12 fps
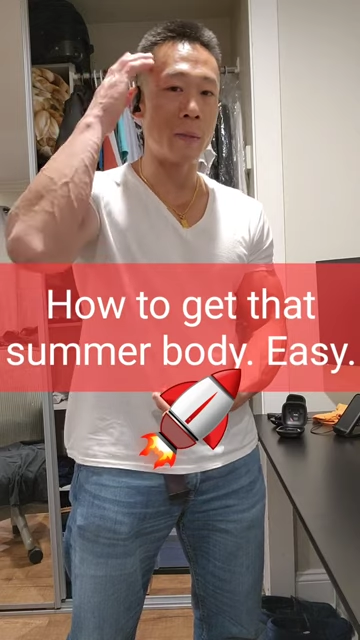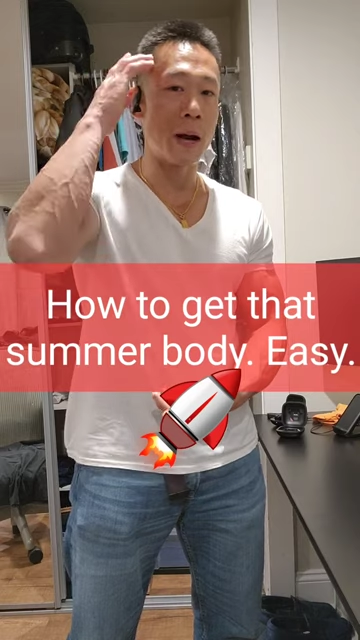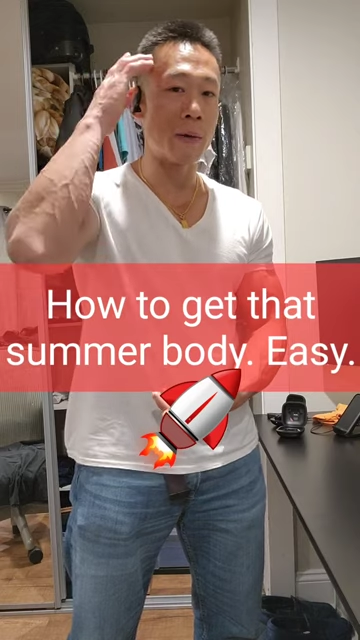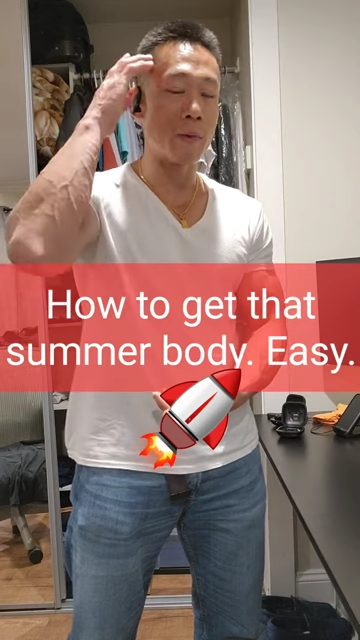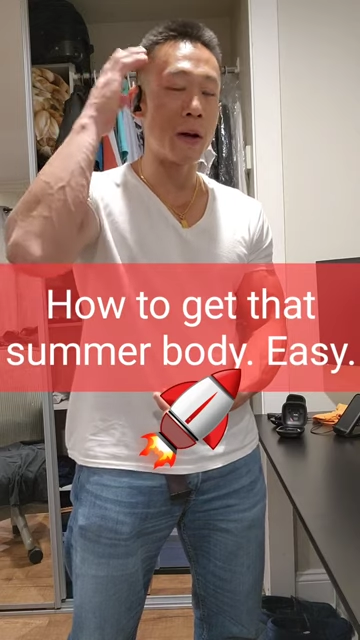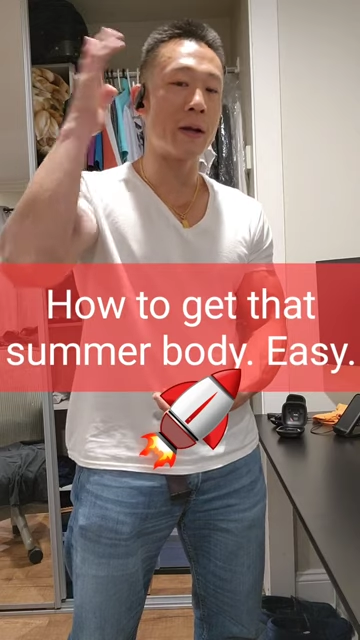
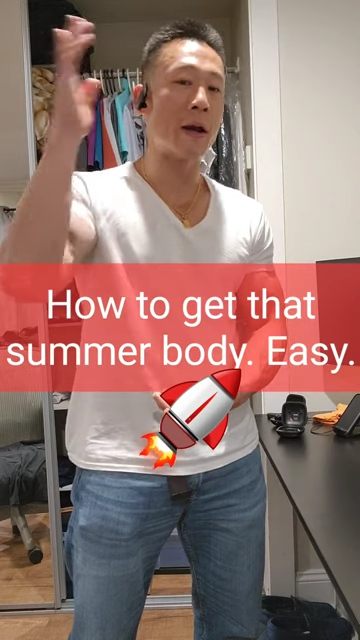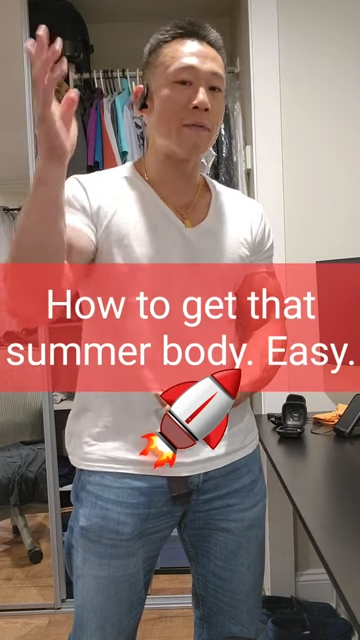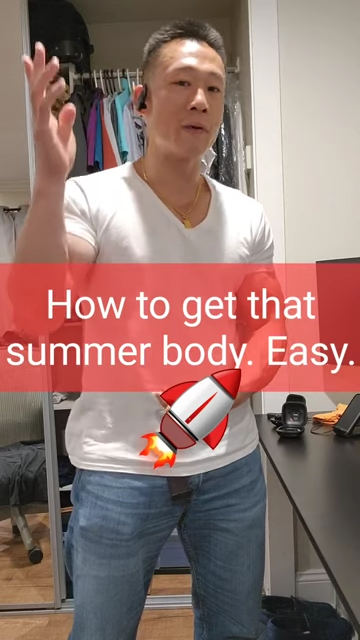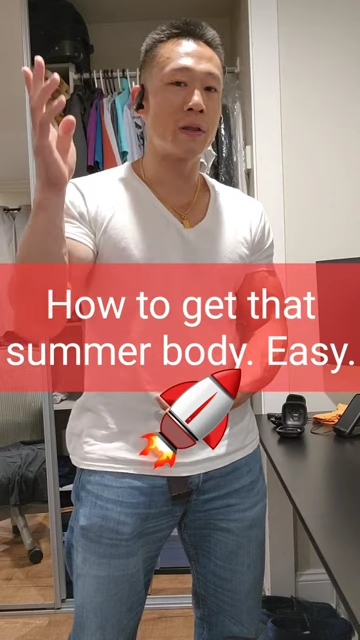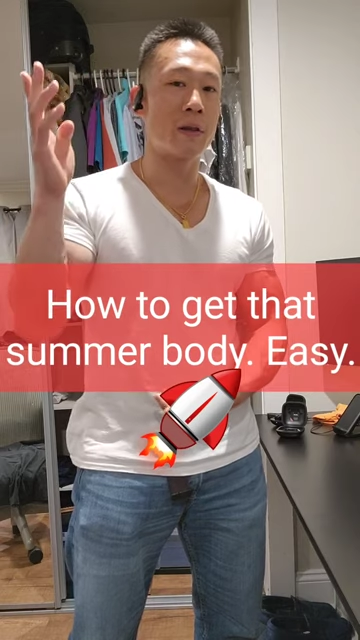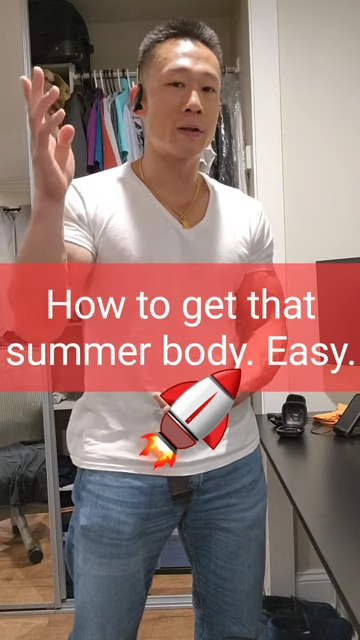mind right.
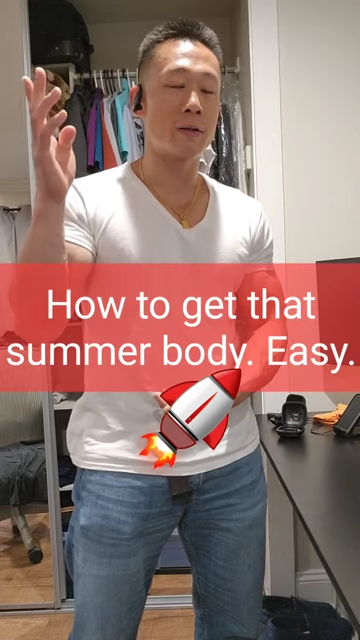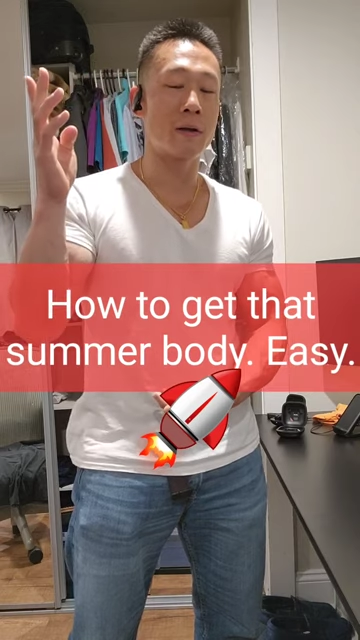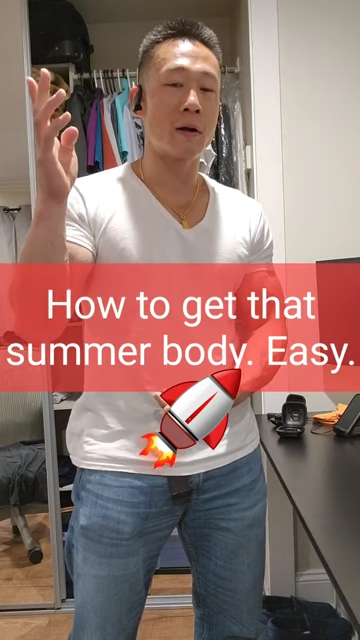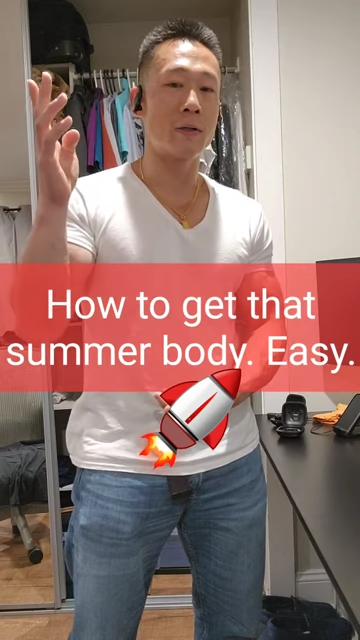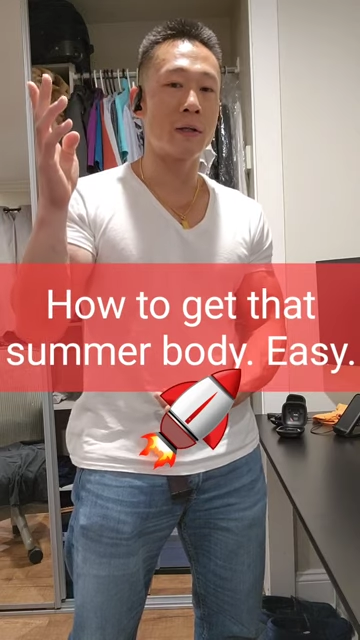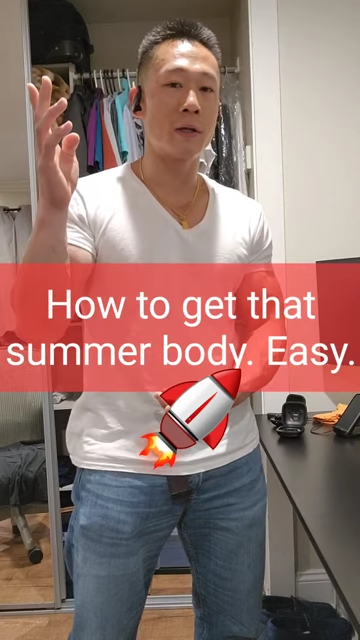Everything
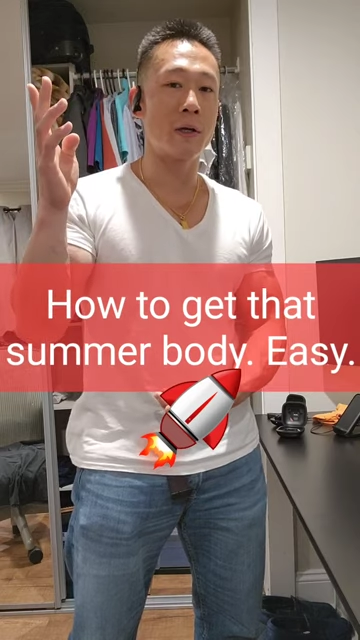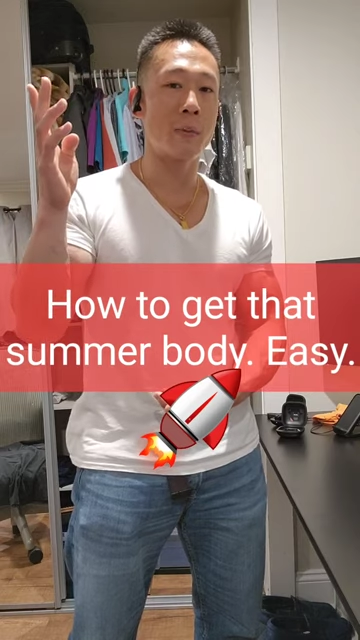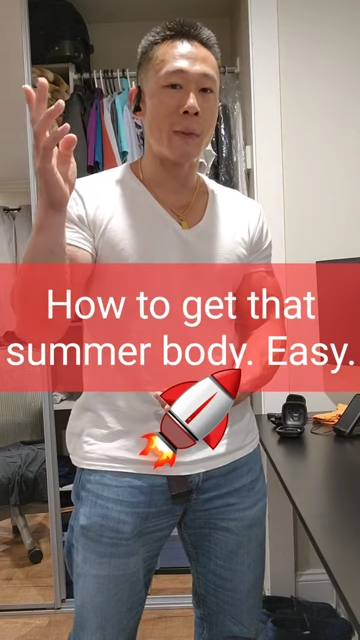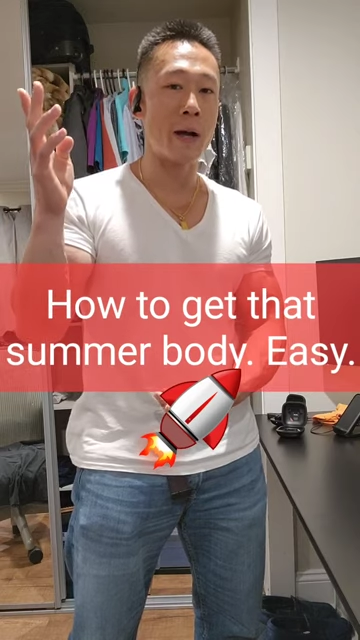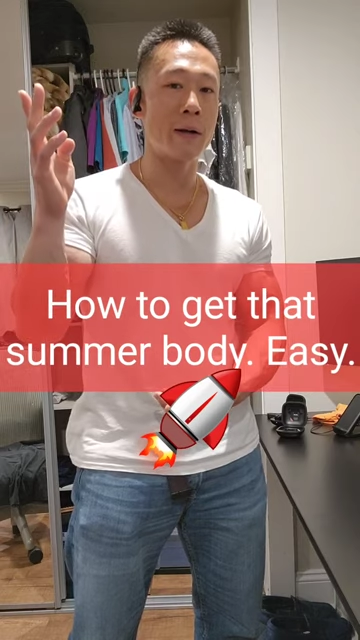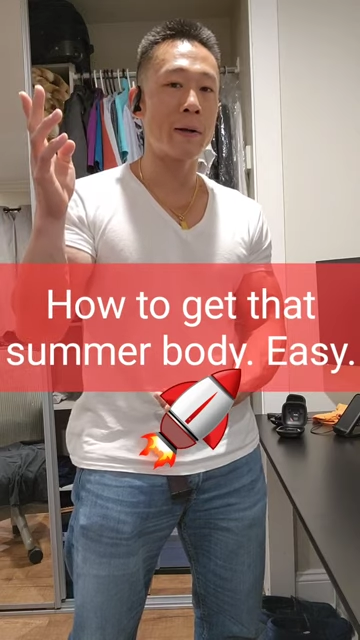starts in
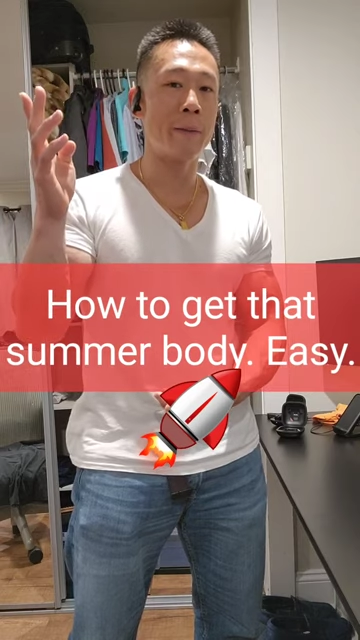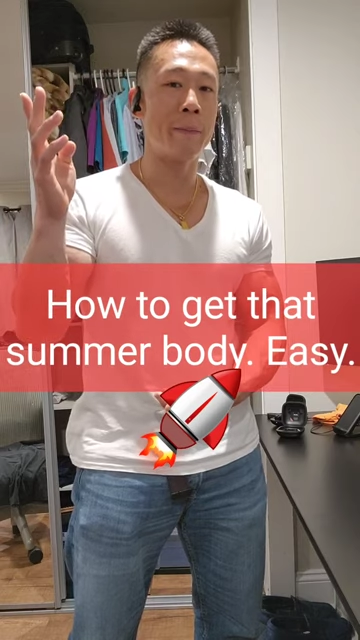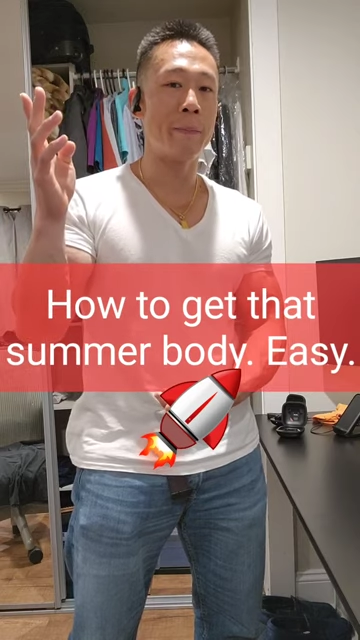your mind.